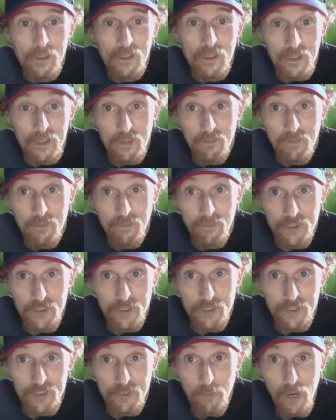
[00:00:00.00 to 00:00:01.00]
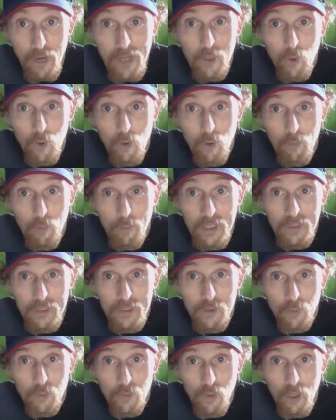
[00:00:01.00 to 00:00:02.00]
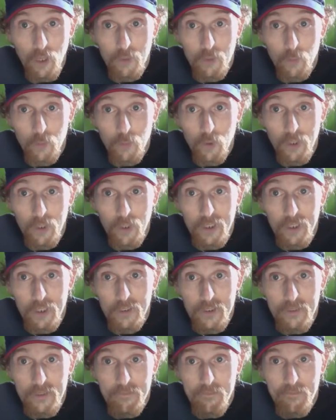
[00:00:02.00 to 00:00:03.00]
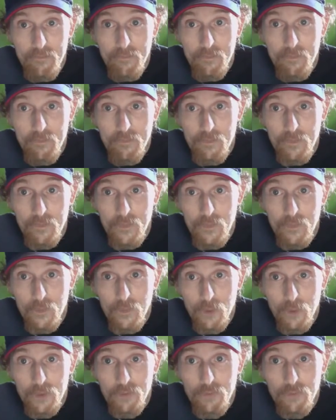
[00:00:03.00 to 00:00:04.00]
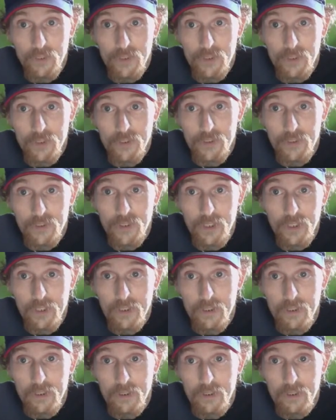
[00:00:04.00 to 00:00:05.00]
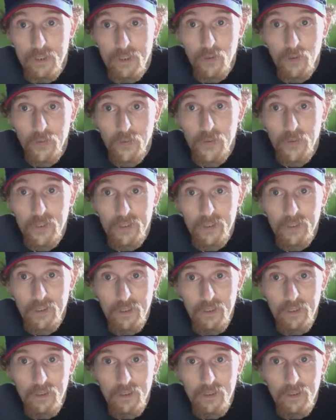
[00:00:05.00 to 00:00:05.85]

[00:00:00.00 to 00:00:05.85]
visits my home page, Rock and Roll Canada, you just visit the site right there,